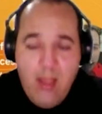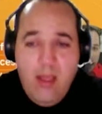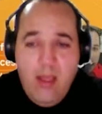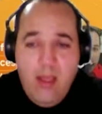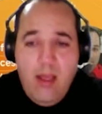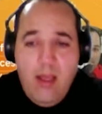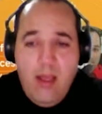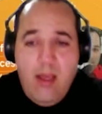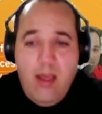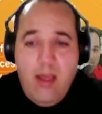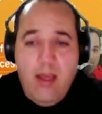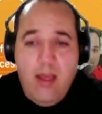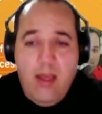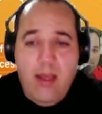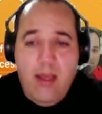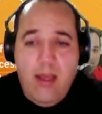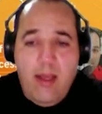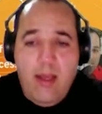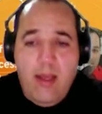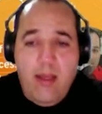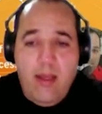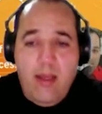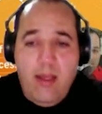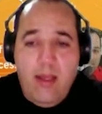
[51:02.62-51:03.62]

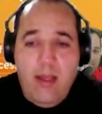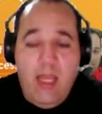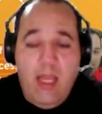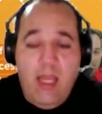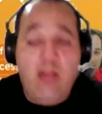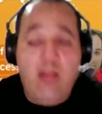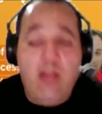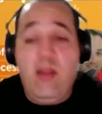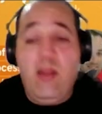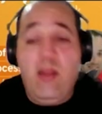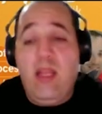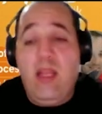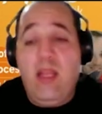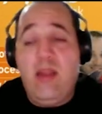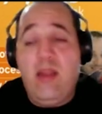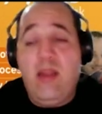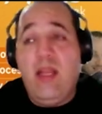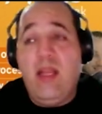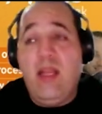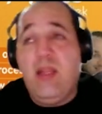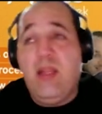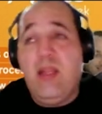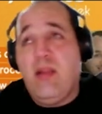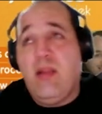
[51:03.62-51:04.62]
It
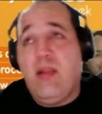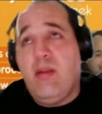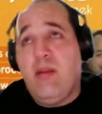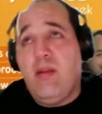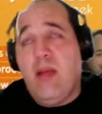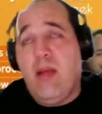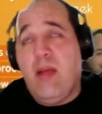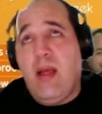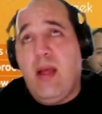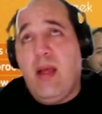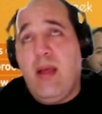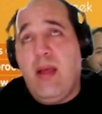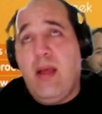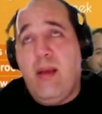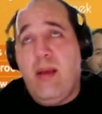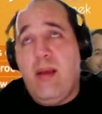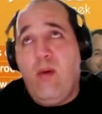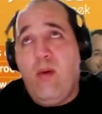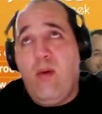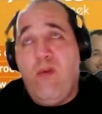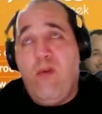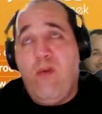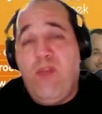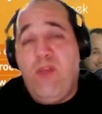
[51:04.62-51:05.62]
doesn't
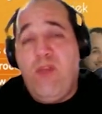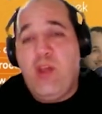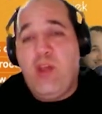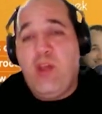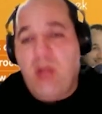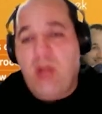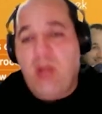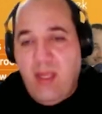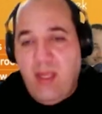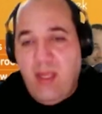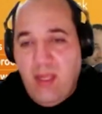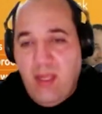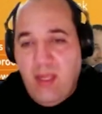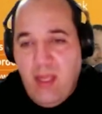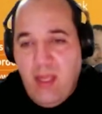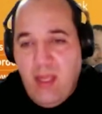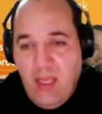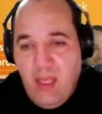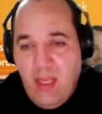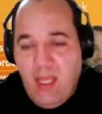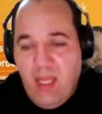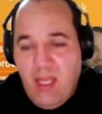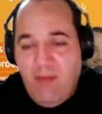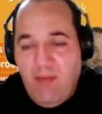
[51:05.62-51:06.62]
officially
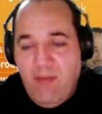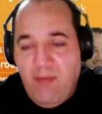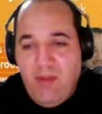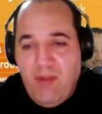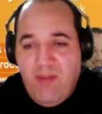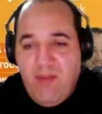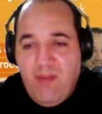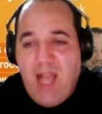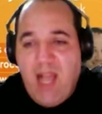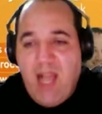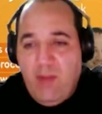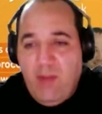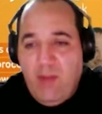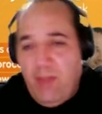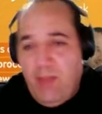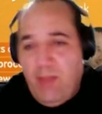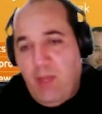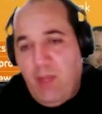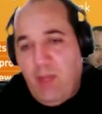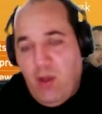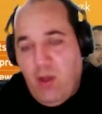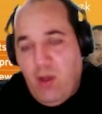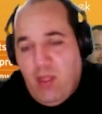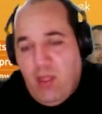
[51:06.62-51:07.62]
gives value
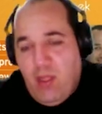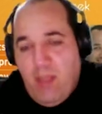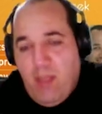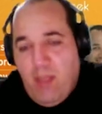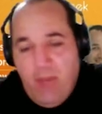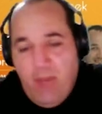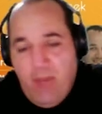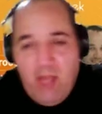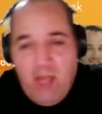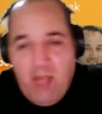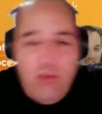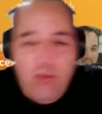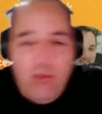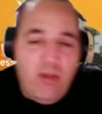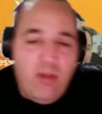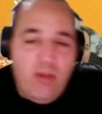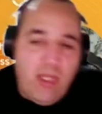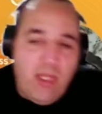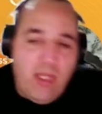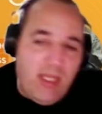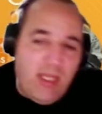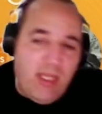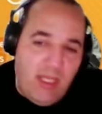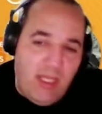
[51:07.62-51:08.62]
because the bug should
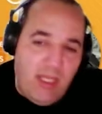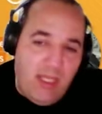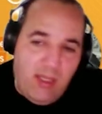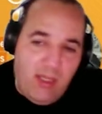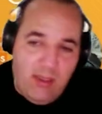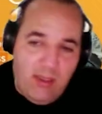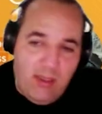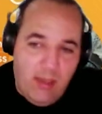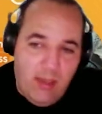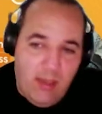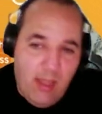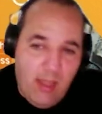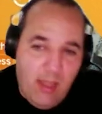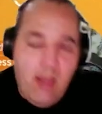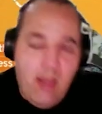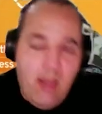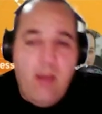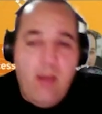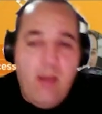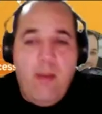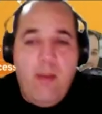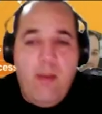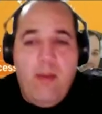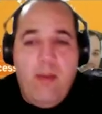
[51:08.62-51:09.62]
not exist,
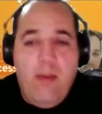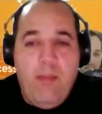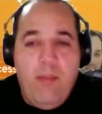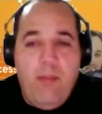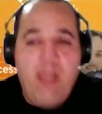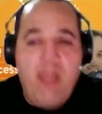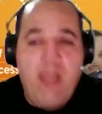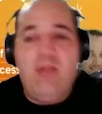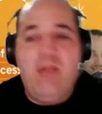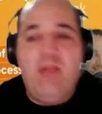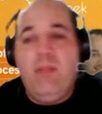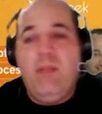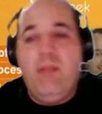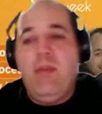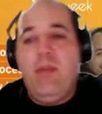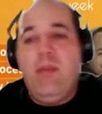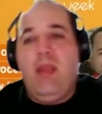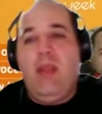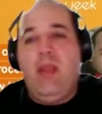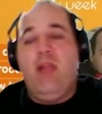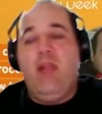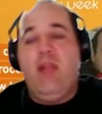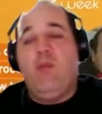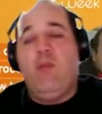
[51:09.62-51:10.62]
but
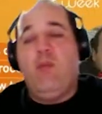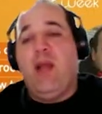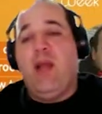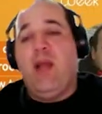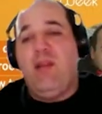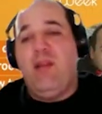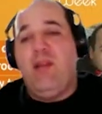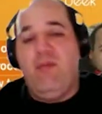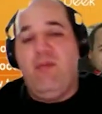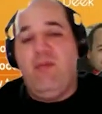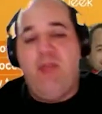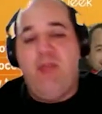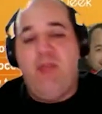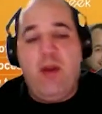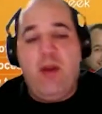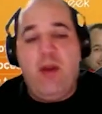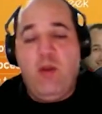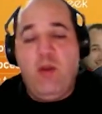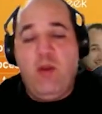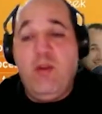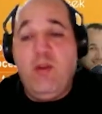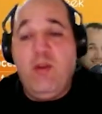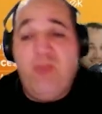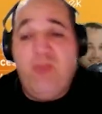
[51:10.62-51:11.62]
it was very
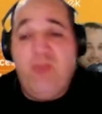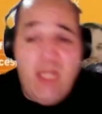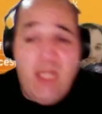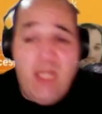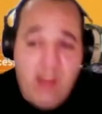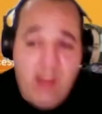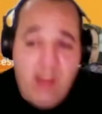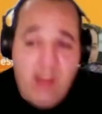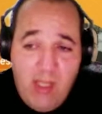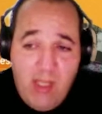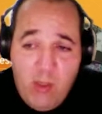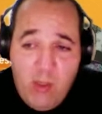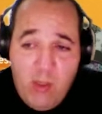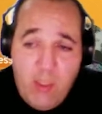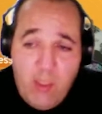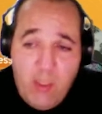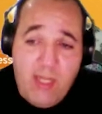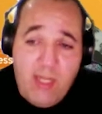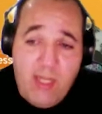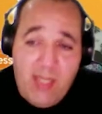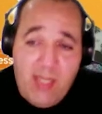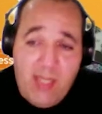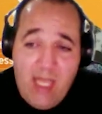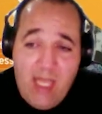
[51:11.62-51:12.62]
good for the team to
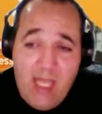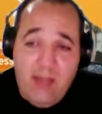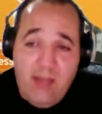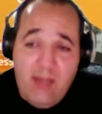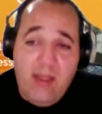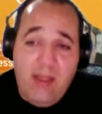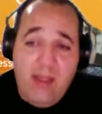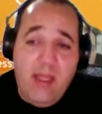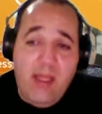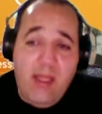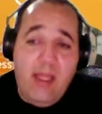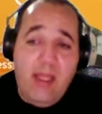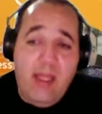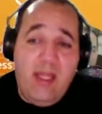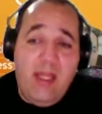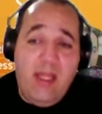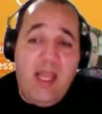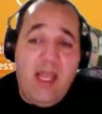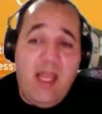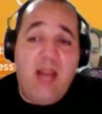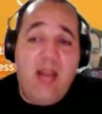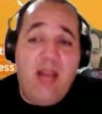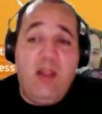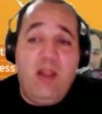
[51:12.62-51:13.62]
understand
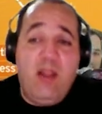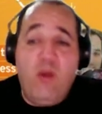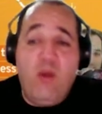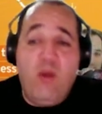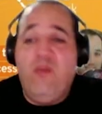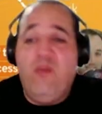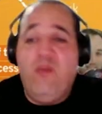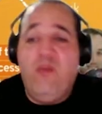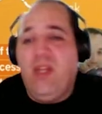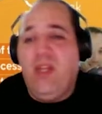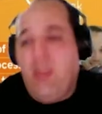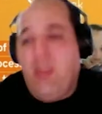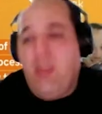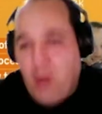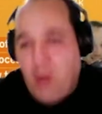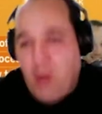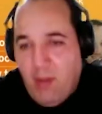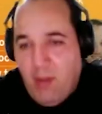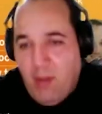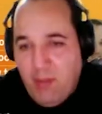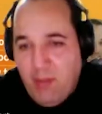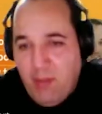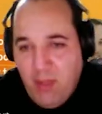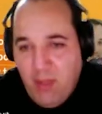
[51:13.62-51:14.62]
they are solving the
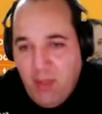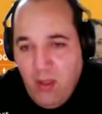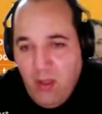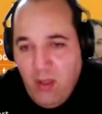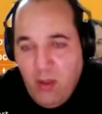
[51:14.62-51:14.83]
problem.